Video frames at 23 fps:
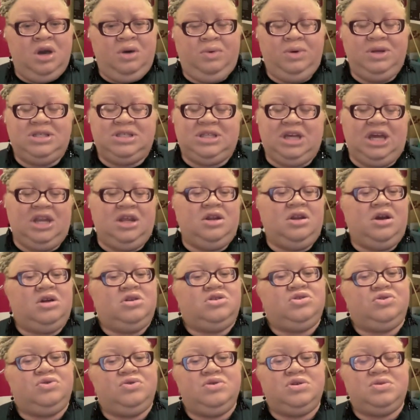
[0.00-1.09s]
We stand in our
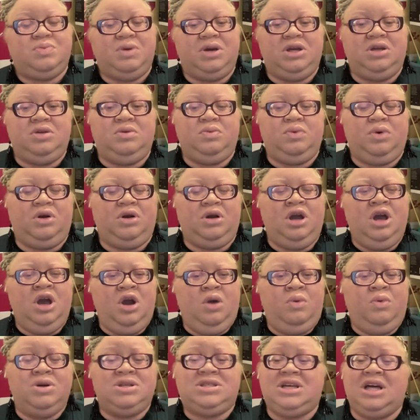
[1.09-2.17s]
truths. We're
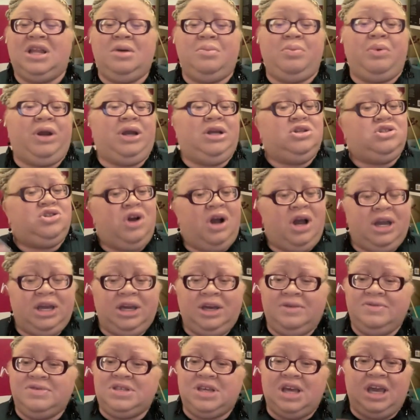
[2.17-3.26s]
celebrating
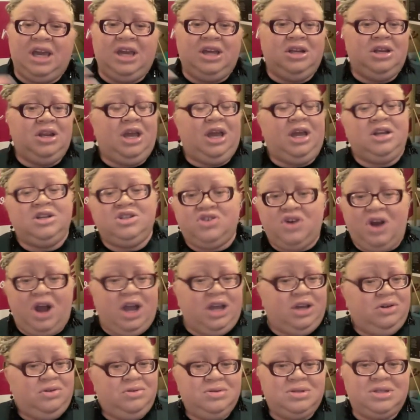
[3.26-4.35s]
triumphs and
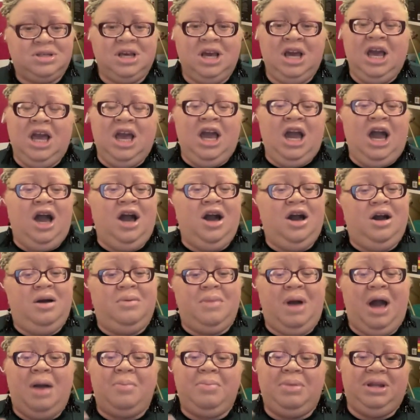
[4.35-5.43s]
trials.
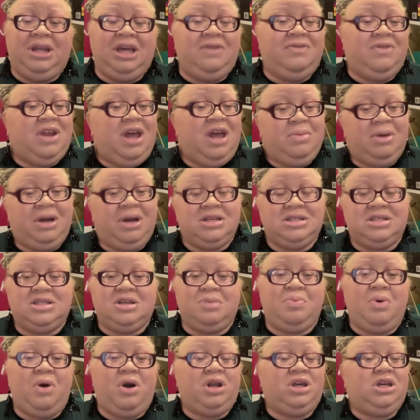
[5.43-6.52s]
I believe in that because it's
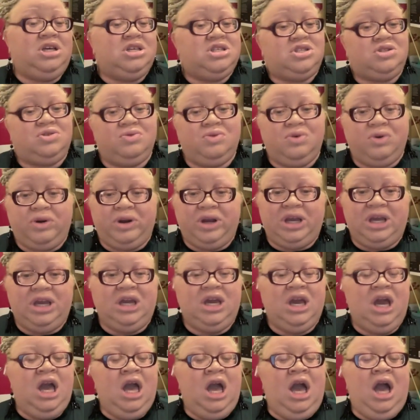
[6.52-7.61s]
a part of your
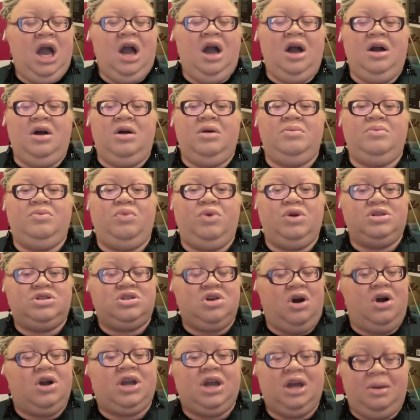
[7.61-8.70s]
story. We're
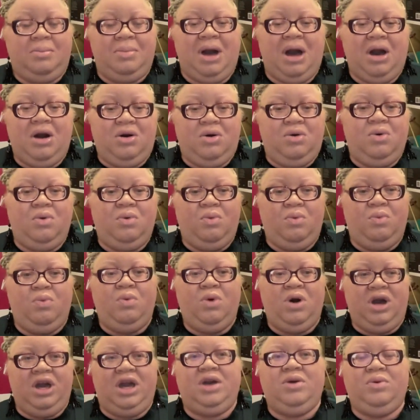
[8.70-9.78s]
talking about
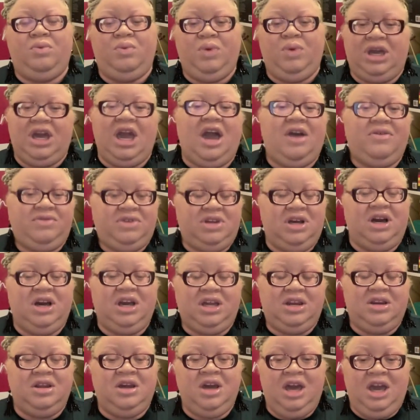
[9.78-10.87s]
what we have
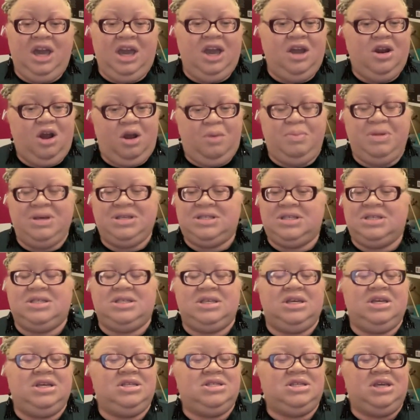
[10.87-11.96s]
done in our
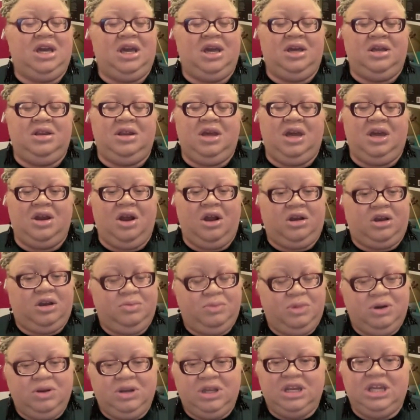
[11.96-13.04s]
businesses and in our
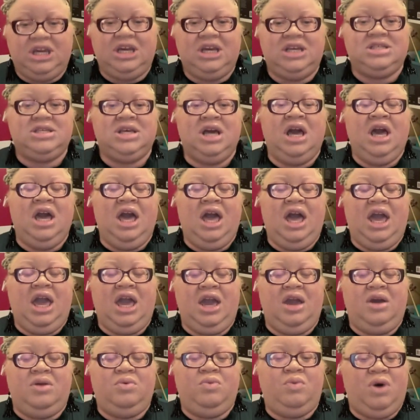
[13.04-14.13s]
communities,
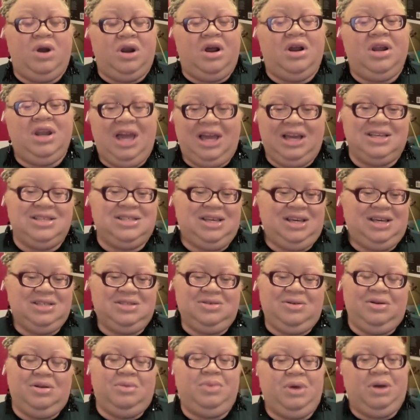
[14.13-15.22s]
and what our legacy is
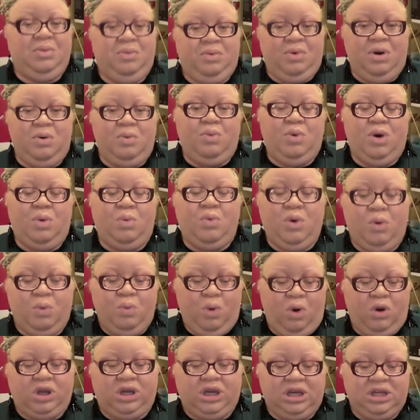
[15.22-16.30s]
going to be. What we're
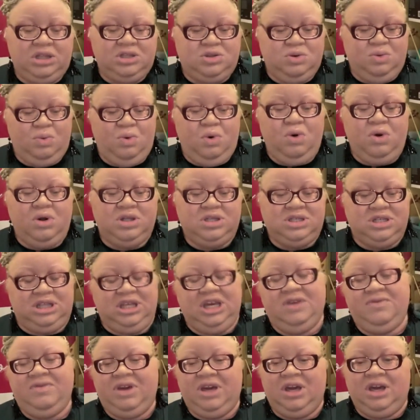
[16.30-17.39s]
working towards
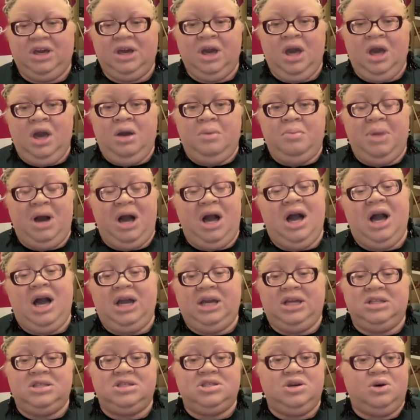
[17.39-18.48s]
leaving
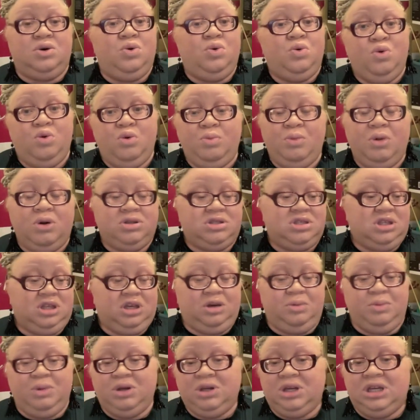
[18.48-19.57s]
behind to whom, or to the
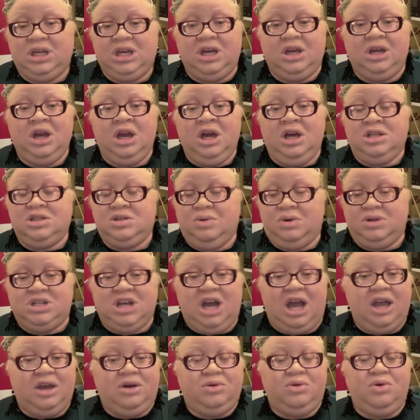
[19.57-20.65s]
community, to a
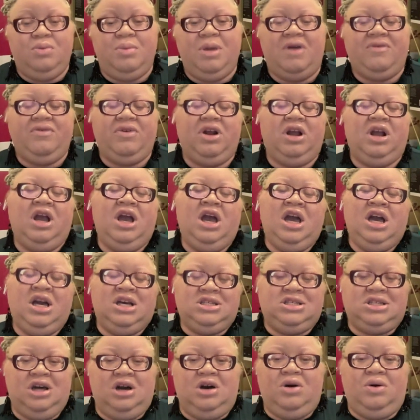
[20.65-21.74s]
child, whomever.
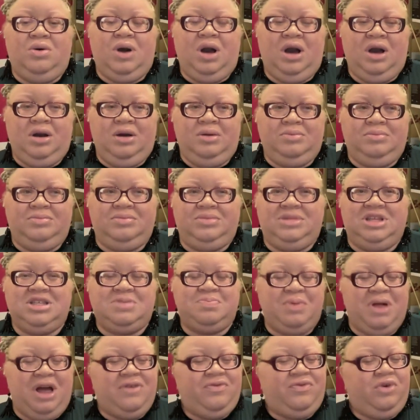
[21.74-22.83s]
So this
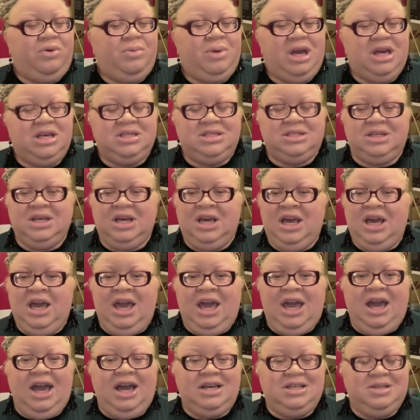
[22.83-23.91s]
platform
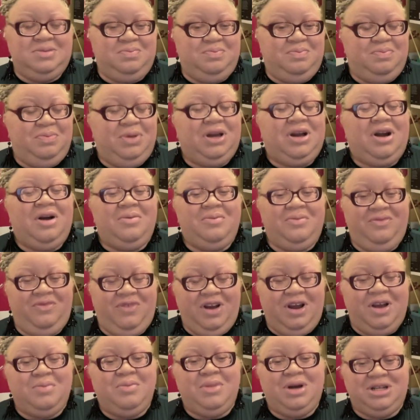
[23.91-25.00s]
has become
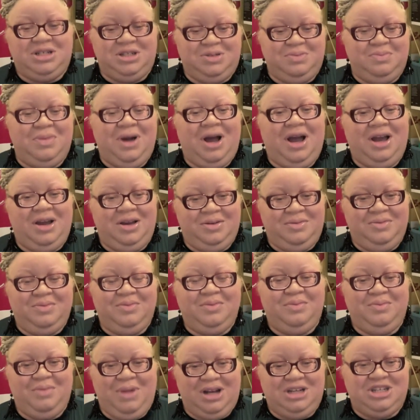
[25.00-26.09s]
very much my
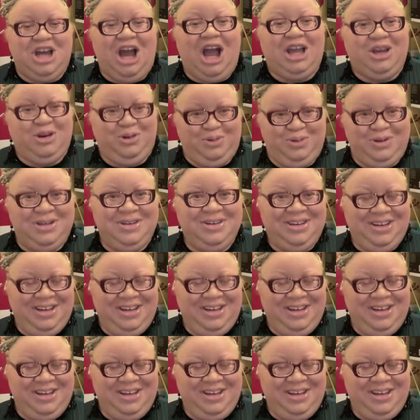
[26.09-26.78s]
child.